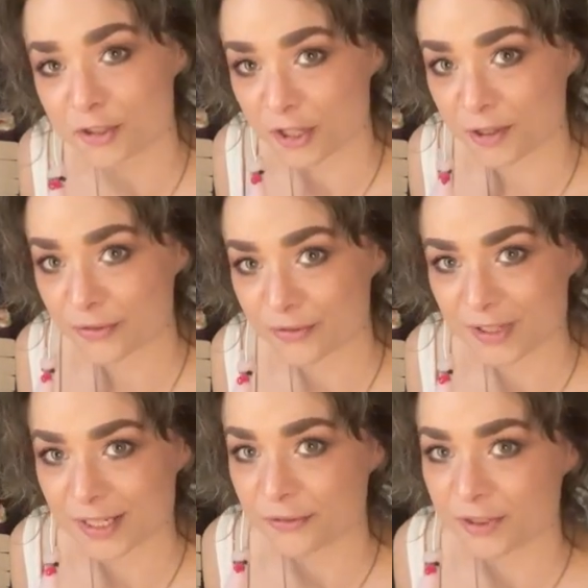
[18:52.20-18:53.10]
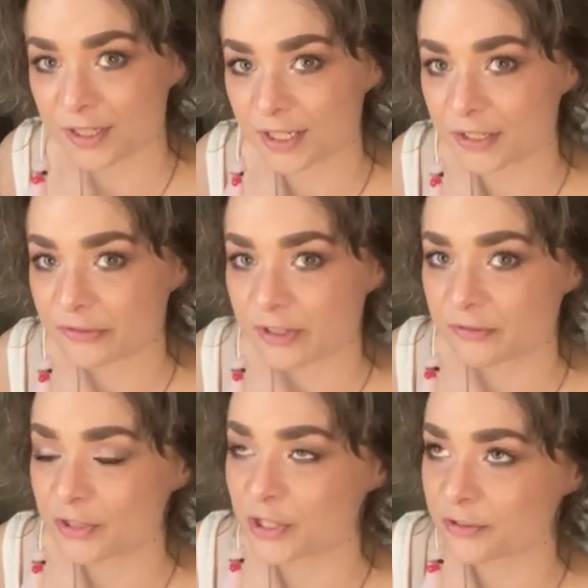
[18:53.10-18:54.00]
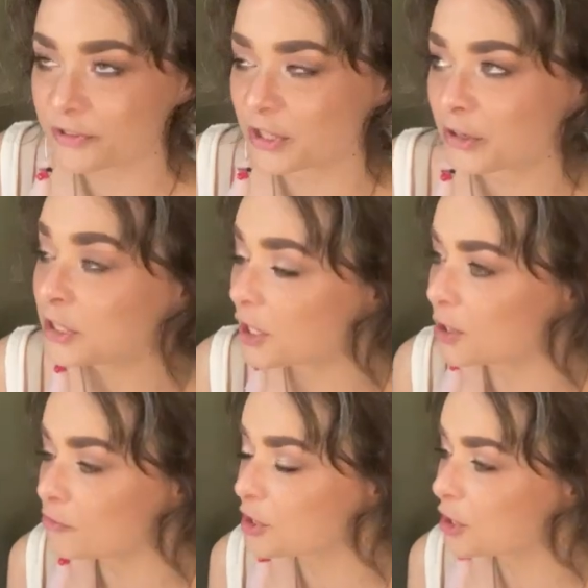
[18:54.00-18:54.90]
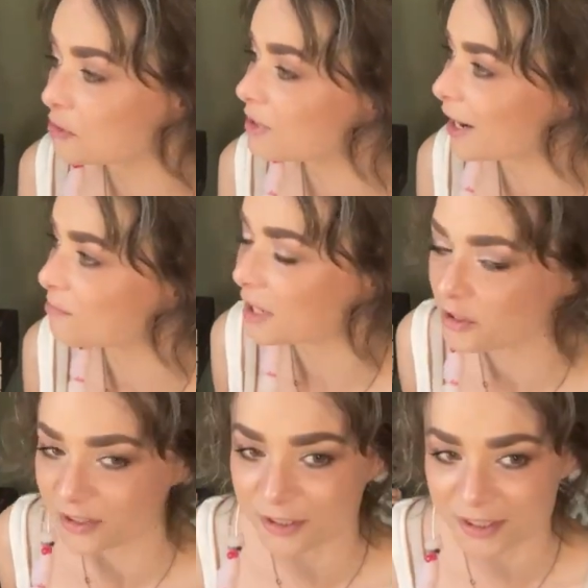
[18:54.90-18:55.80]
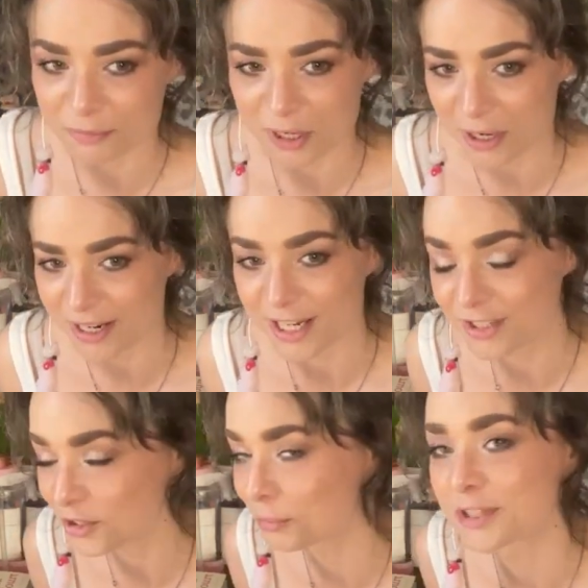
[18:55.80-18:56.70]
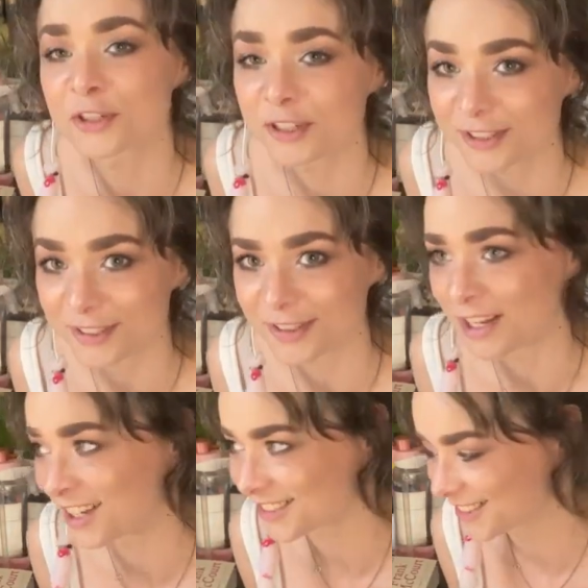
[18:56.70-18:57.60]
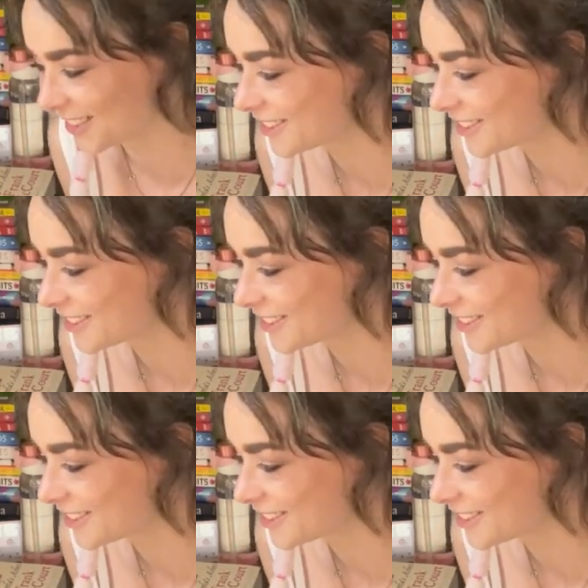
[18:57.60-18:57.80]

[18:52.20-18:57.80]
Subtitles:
herself. If you know, you know. If you don't, I'm not. I still miss her a lot. I